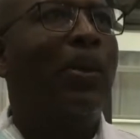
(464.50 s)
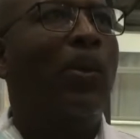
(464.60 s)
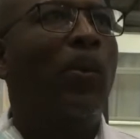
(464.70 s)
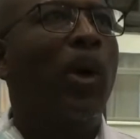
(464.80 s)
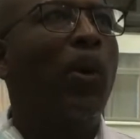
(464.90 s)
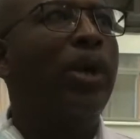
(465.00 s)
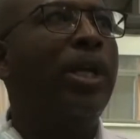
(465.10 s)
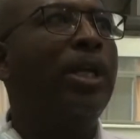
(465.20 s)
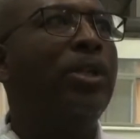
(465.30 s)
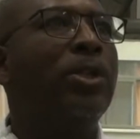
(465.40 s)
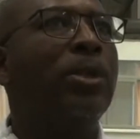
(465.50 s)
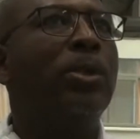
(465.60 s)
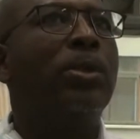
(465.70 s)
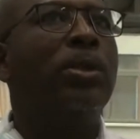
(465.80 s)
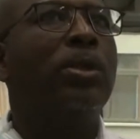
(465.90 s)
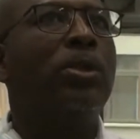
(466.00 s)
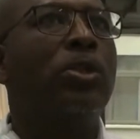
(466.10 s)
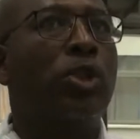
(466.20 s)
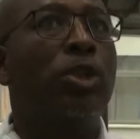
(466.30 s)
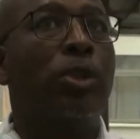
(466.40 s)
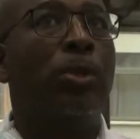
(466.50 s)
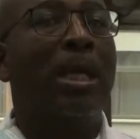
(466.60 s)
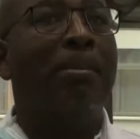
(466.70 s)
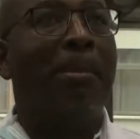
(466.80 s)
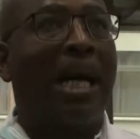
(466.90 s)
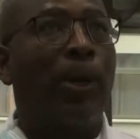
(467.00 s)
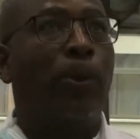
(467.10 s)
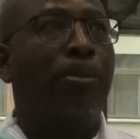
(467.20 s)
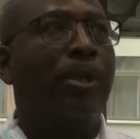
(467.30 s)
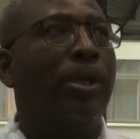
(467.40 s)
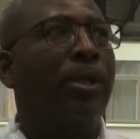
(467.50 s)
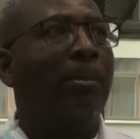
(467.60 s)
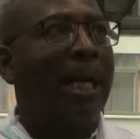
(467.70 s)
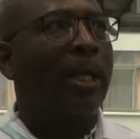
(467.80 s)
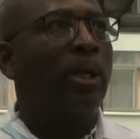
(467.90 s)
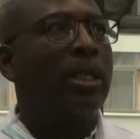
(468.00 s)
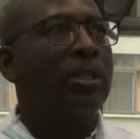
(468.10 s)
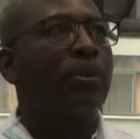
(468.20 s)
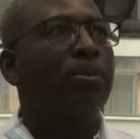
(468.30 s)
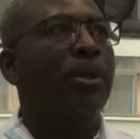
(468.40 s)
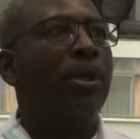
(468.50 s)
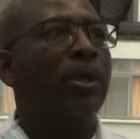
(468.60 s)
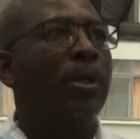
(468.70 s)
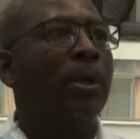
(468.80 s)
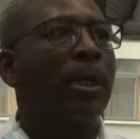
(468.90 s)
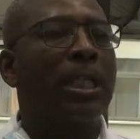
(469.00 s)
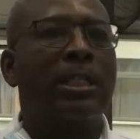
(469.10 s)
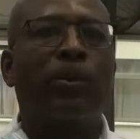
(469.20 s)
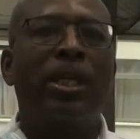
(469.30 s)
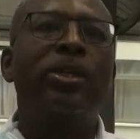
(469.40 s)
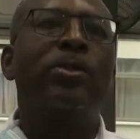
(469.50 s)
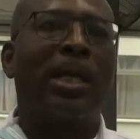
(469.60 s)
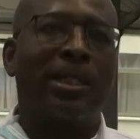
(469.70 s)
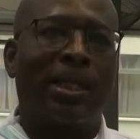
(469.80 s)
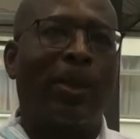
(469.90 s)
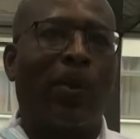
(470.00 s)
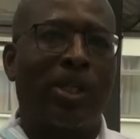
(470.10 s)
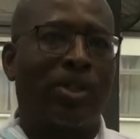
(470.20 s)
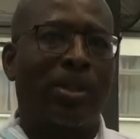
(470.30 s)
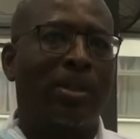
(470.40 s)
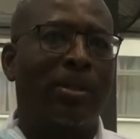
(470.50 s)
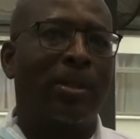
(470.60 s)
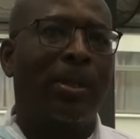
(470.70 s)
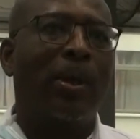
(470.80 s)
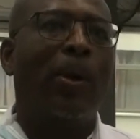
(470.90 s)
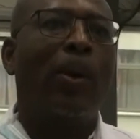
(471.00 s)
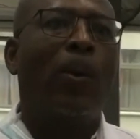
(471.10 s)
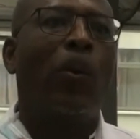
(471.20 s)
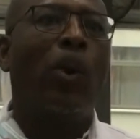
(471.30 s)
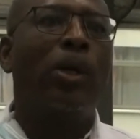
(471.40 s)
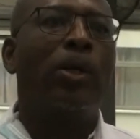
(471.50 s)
What we need to do, in my opinion, my honest opinion, is we need to answer the question, what